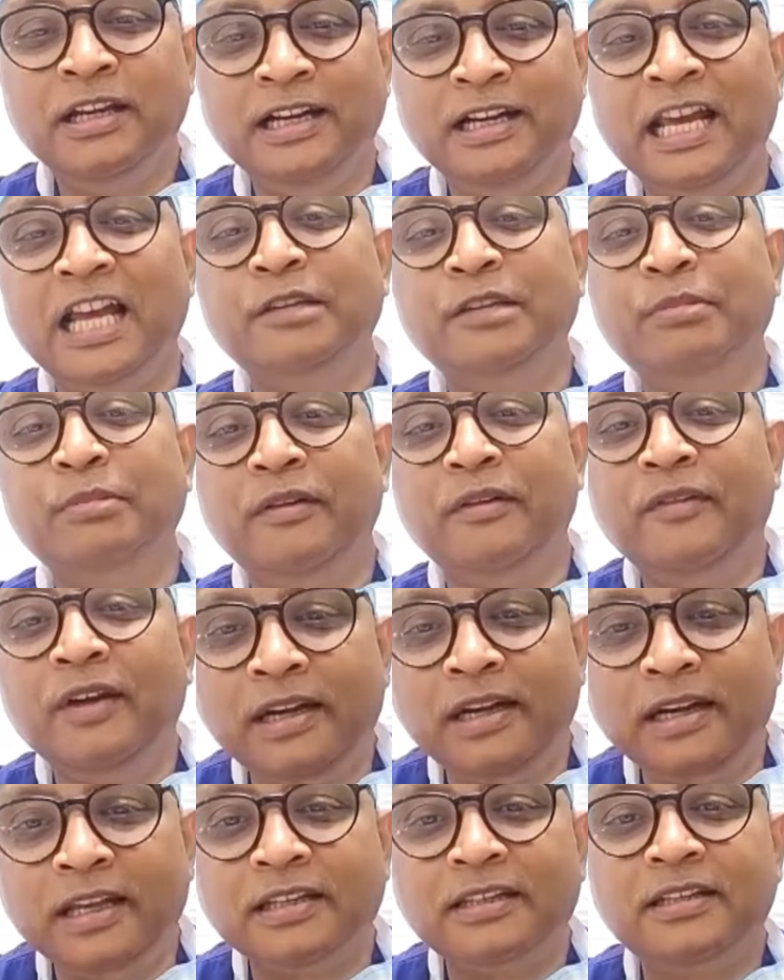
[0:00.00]
it has been
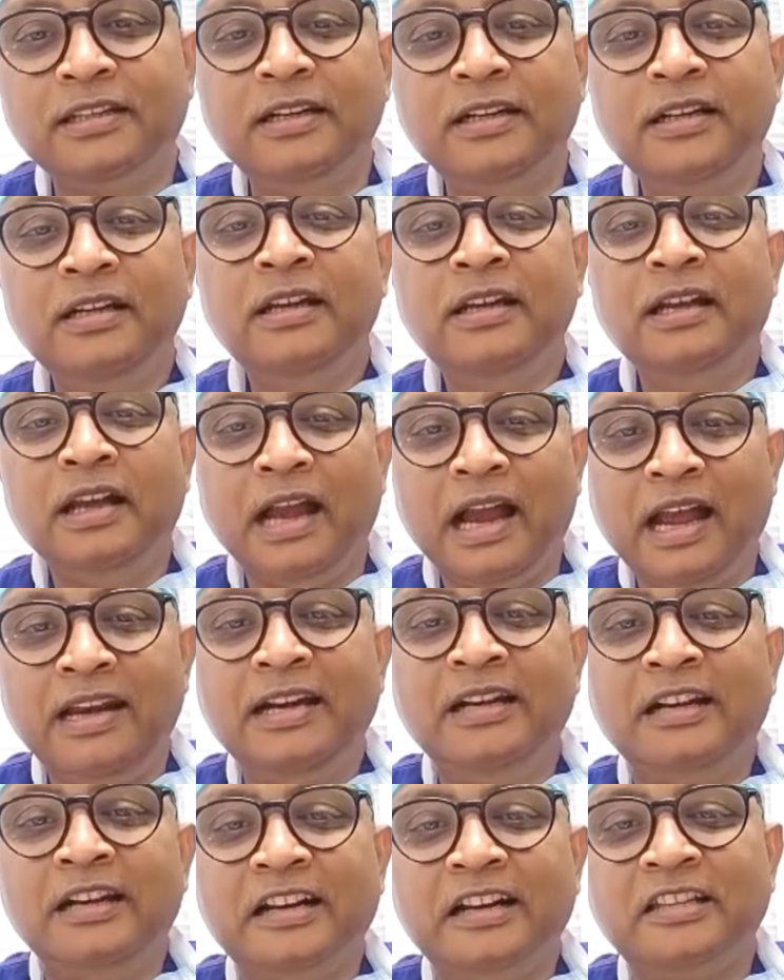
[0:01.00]
well tested,
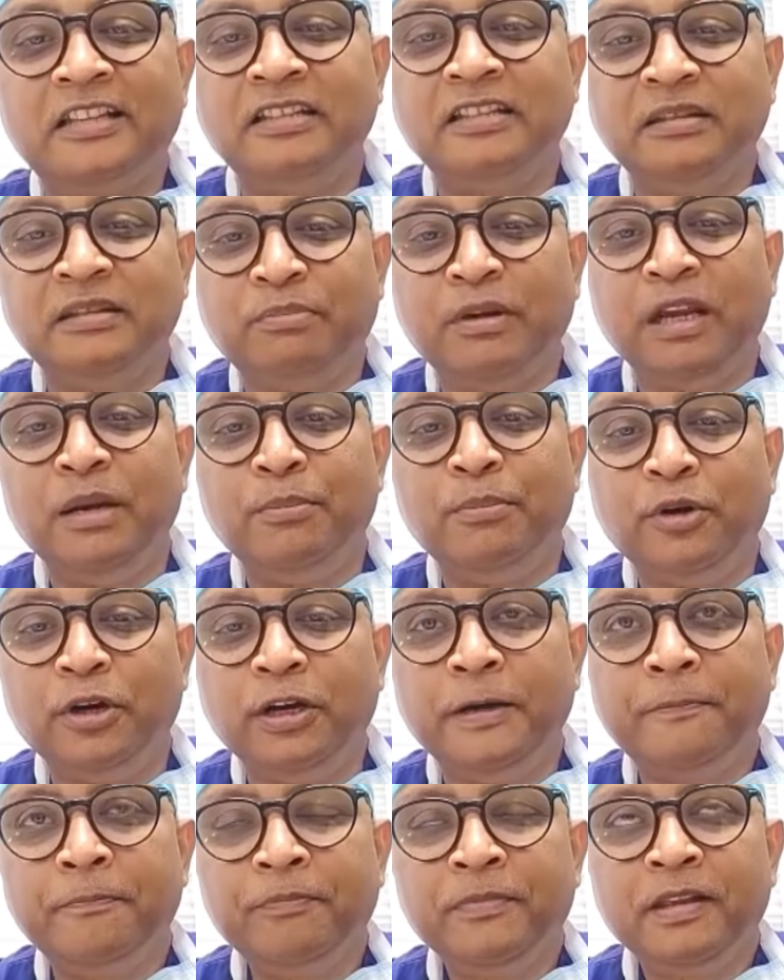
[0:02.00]
and it addresses a pain
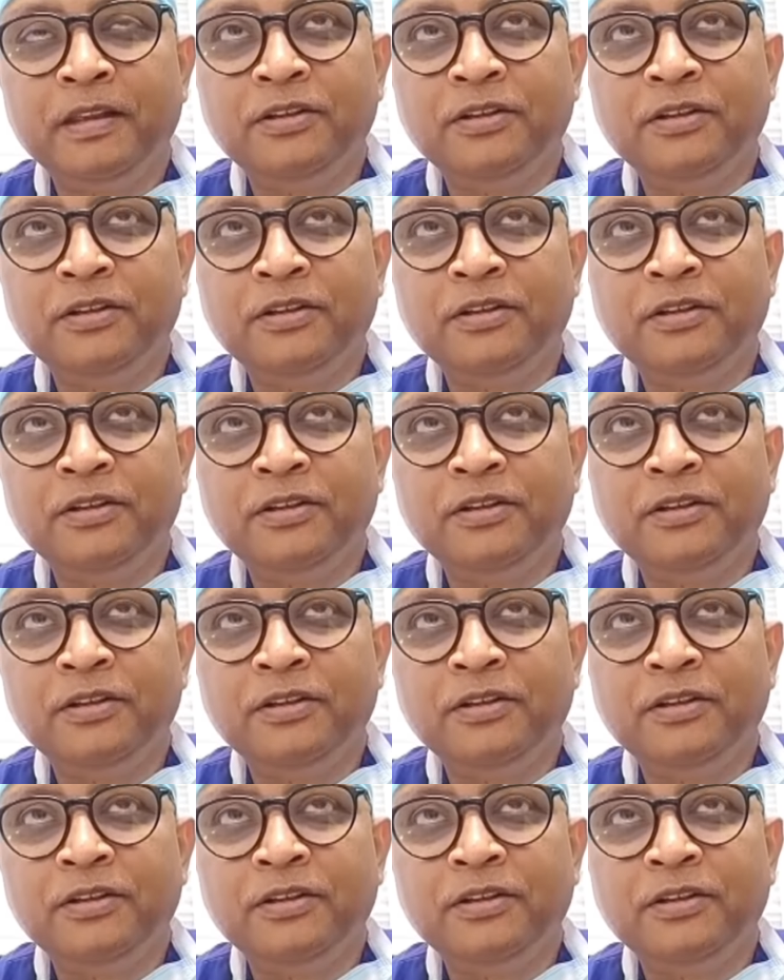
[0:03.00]
point.